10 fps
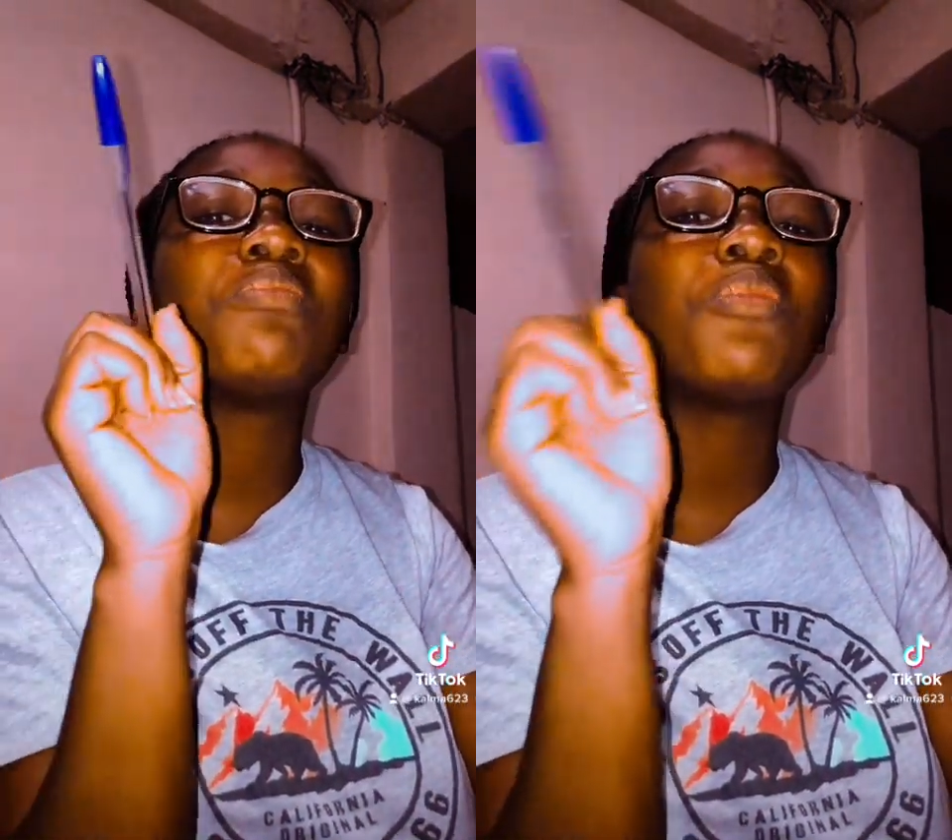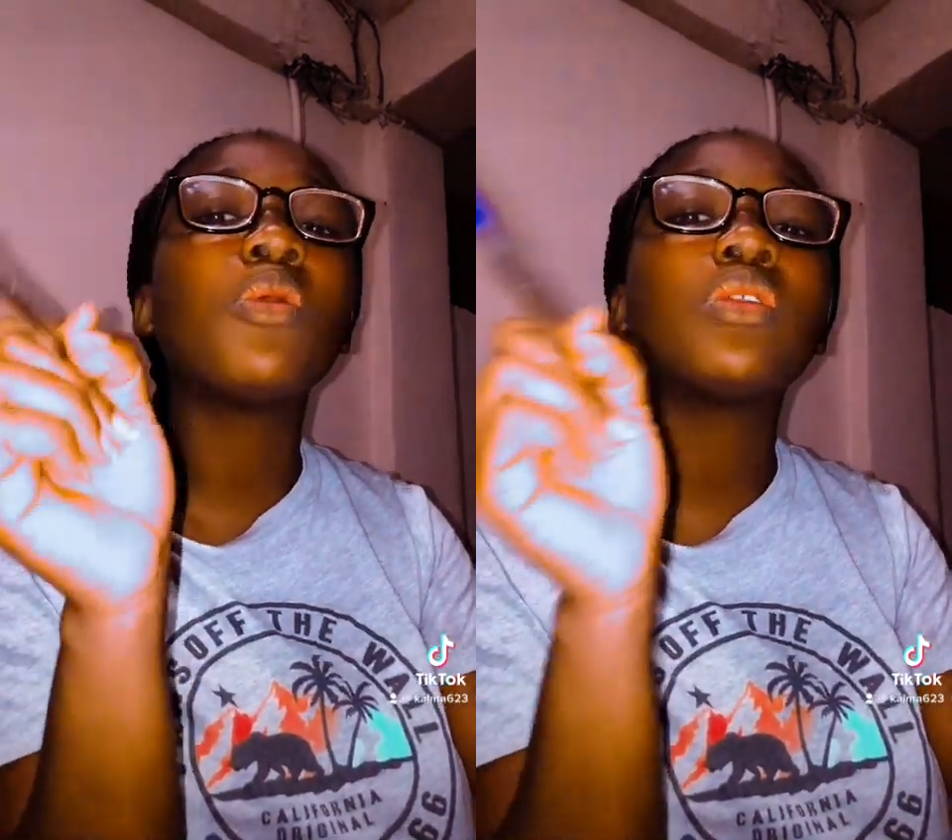
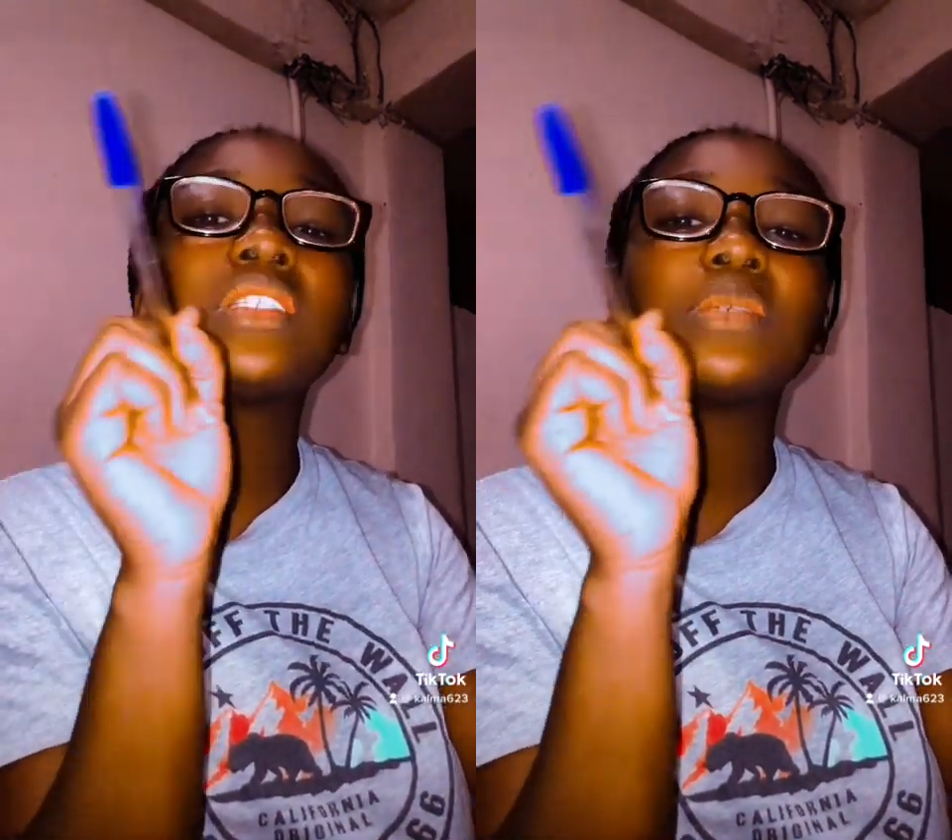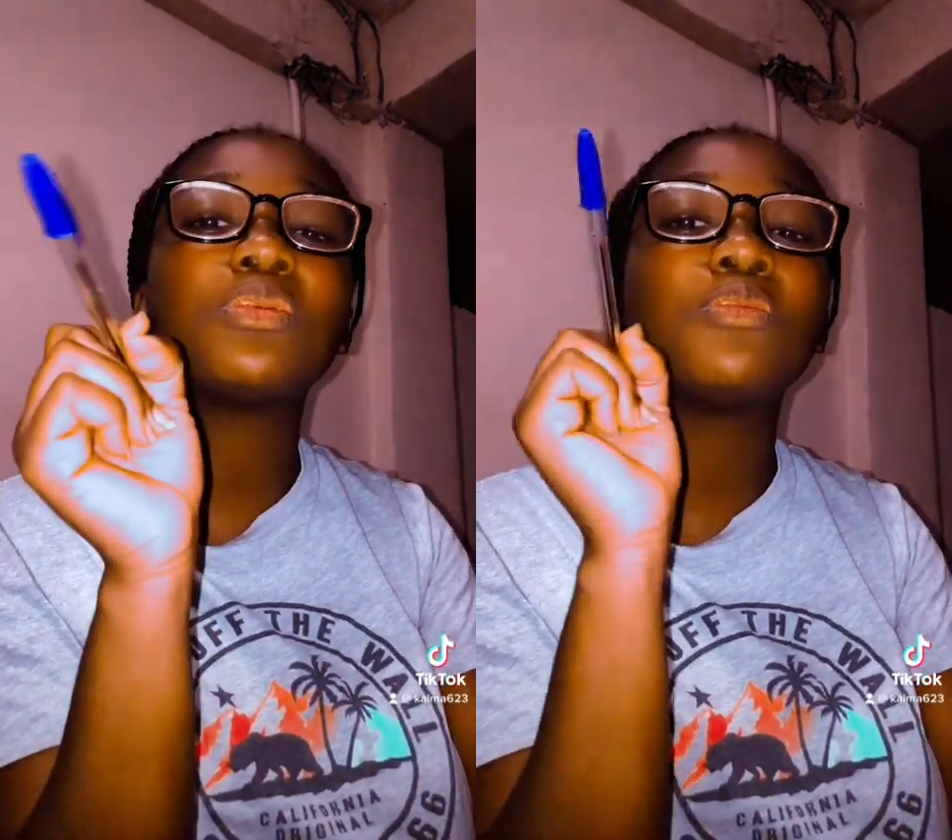
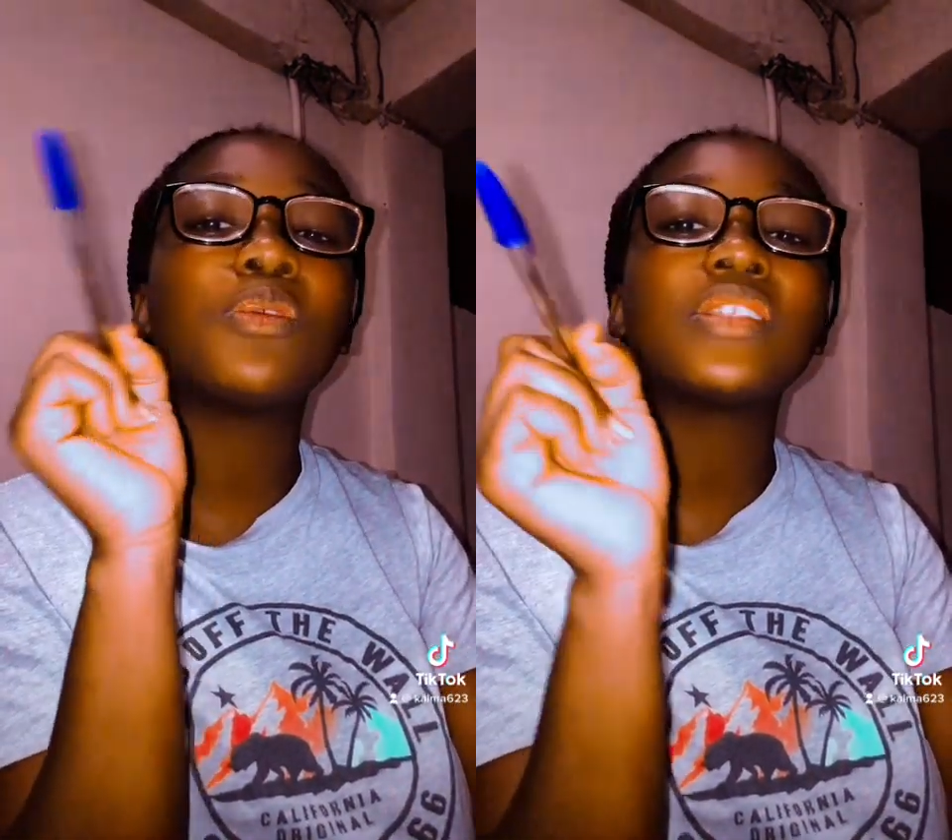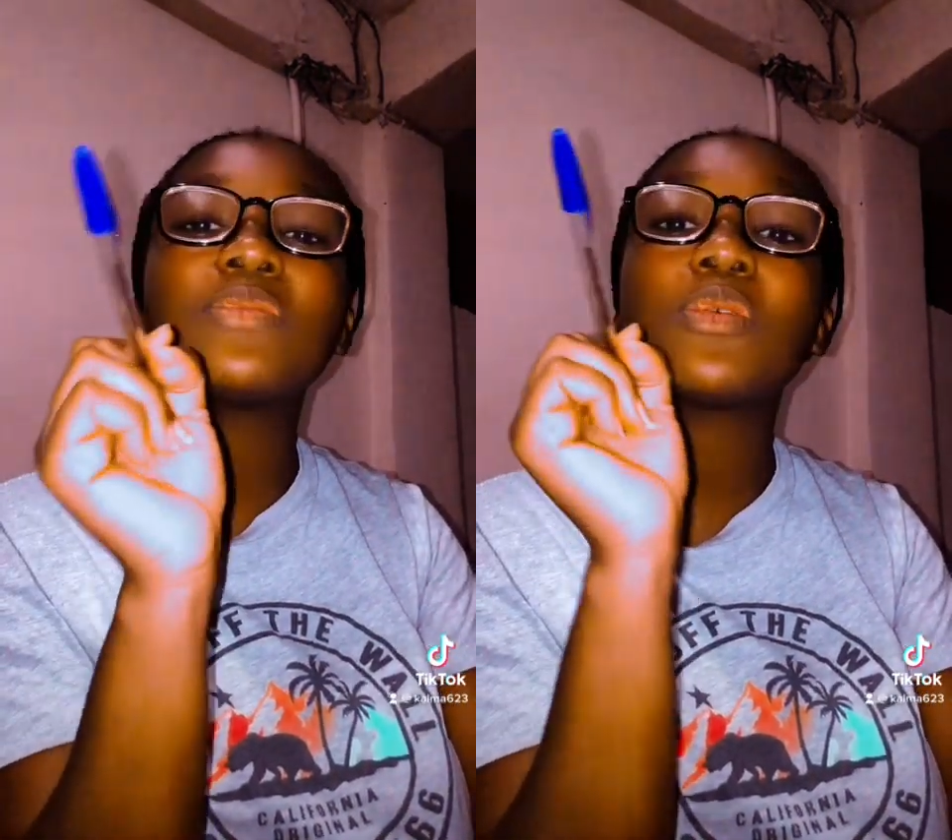
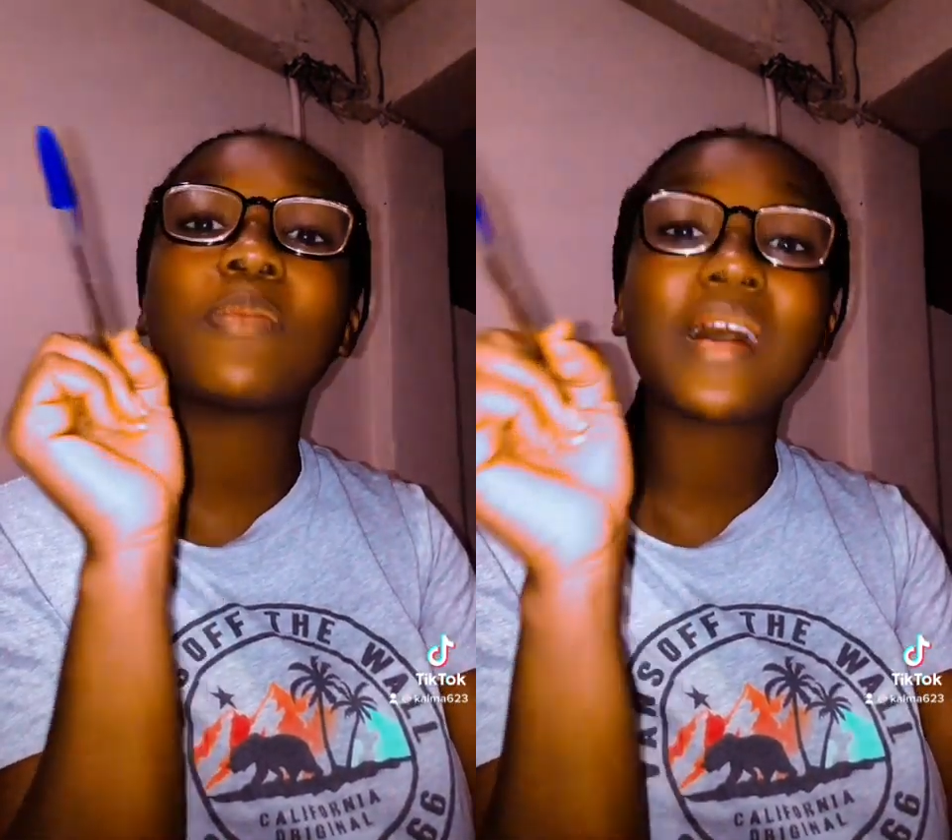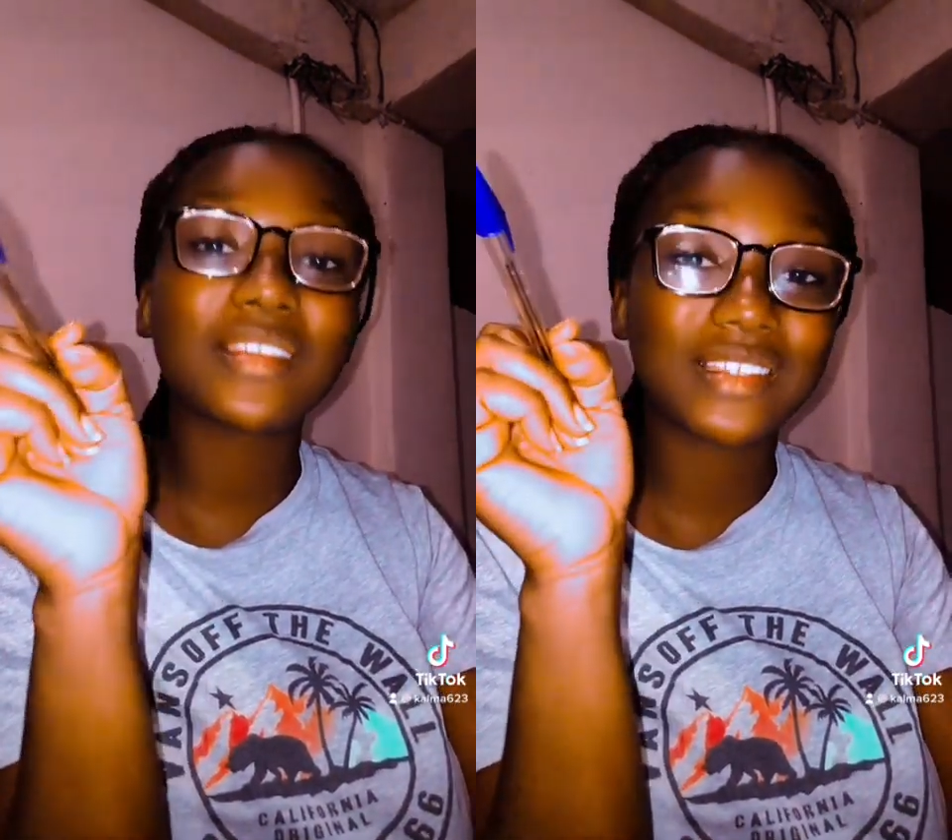multiple
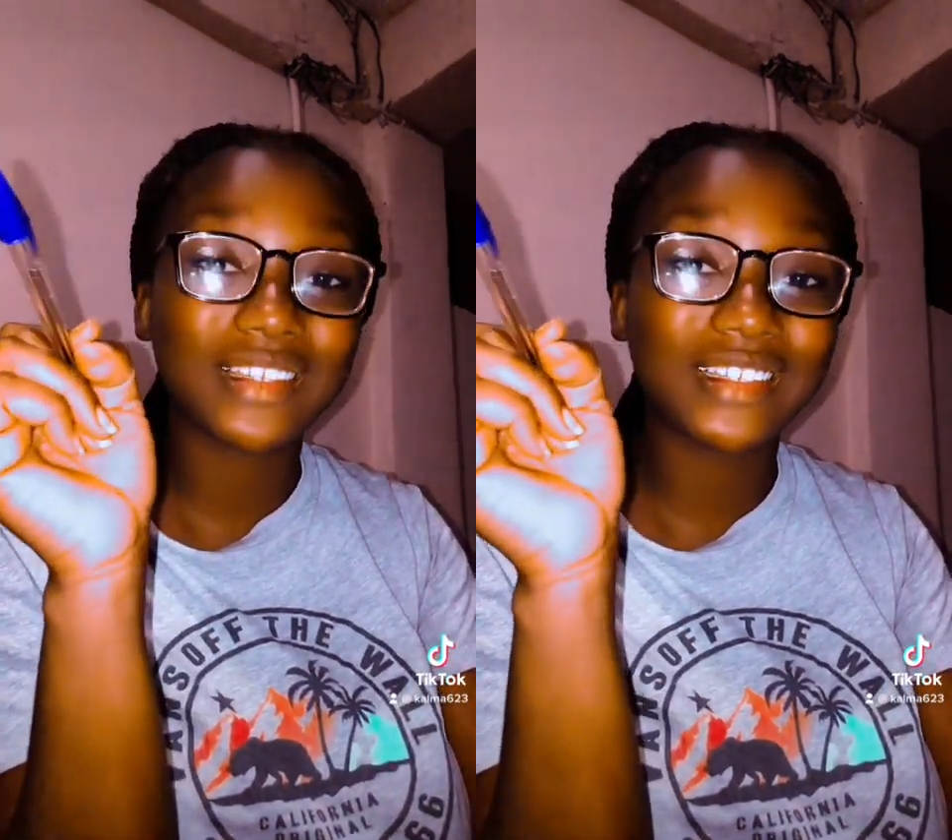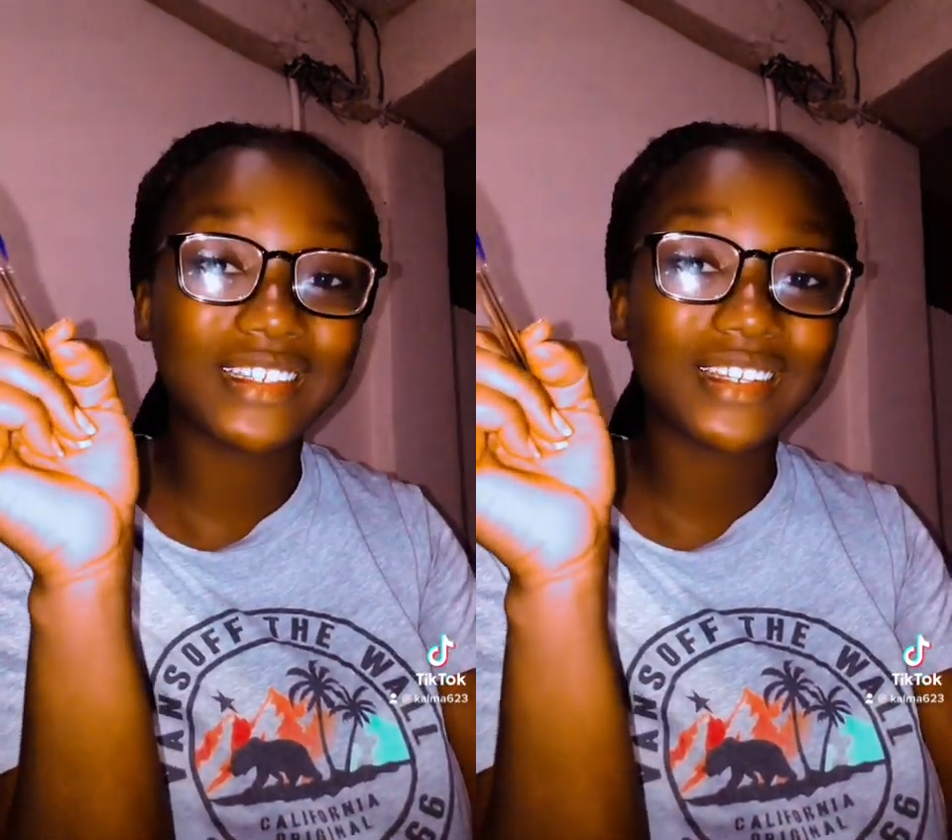
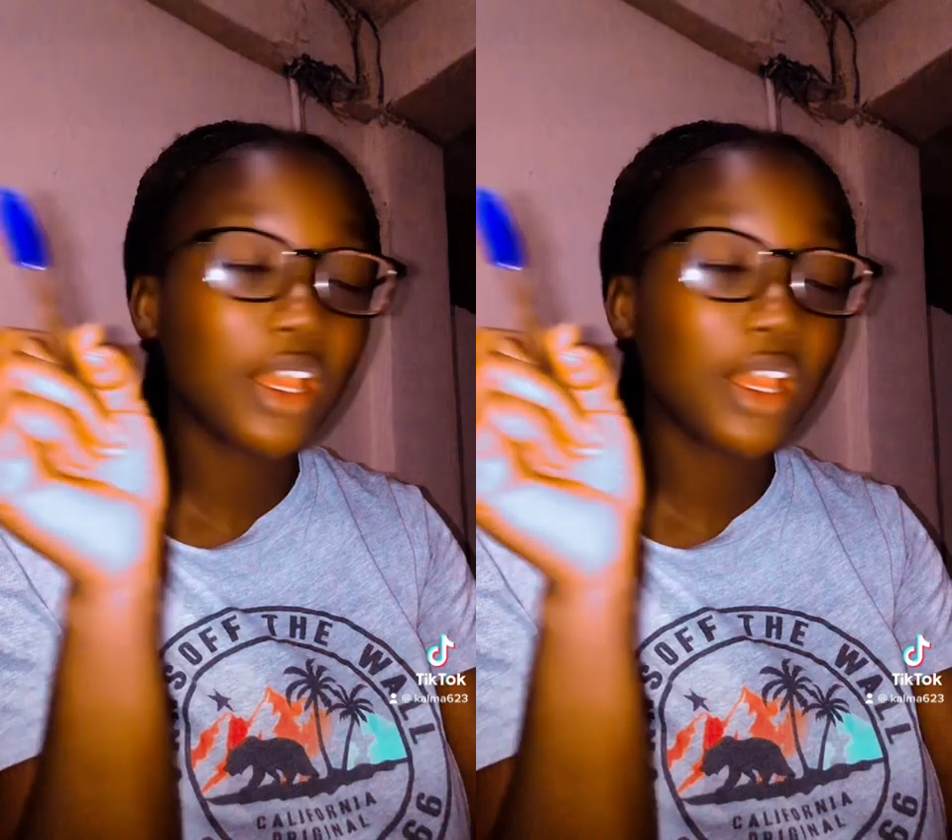passage